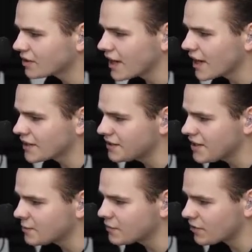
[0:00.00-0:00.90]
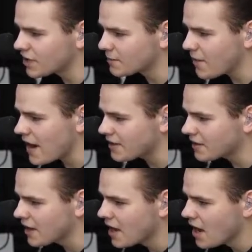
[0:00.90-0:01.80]
Okay, I can see some free
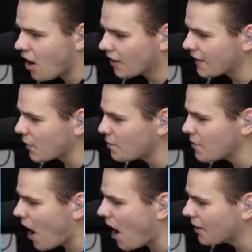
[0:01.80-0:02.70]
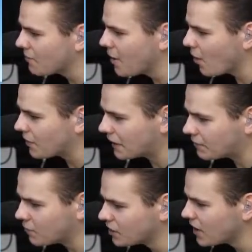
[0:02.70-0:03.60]
space. Okay, that would be on a
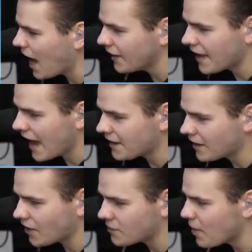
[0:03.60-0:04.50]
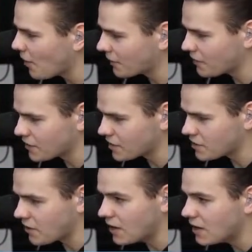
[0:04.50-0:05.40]
building. We're not landing on a building for
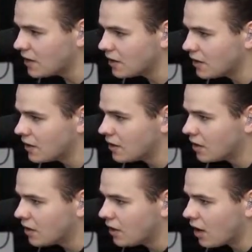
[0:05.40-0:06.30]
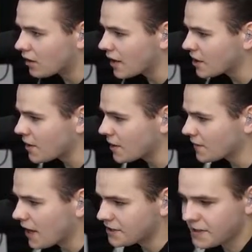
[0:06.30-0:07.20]
sure. Alright, you know what?
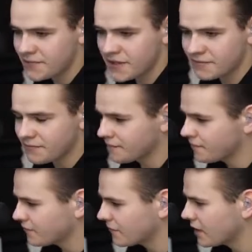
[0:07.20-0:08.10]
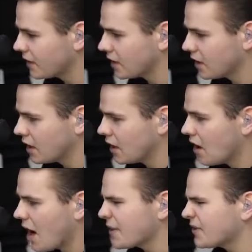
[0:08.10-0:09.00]
I've got something.
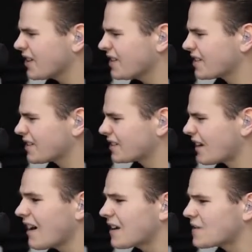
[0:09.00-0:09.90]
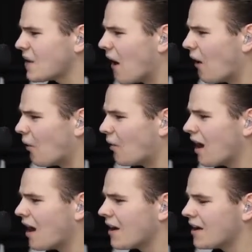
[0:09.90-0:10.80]
Uh, this is gonna suck, though.
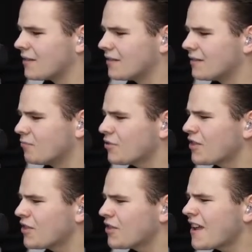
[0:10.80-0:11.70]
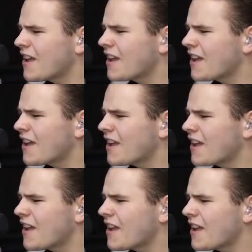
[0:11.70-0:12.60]
Uh, what the hell?
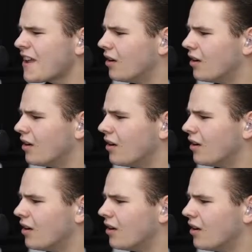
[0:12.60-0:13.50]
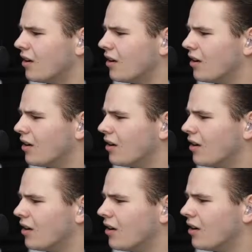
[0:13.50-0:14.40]
Why is this plane
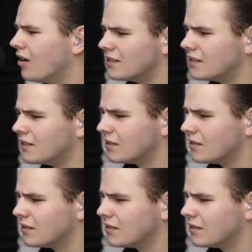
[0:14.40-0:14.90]
broken?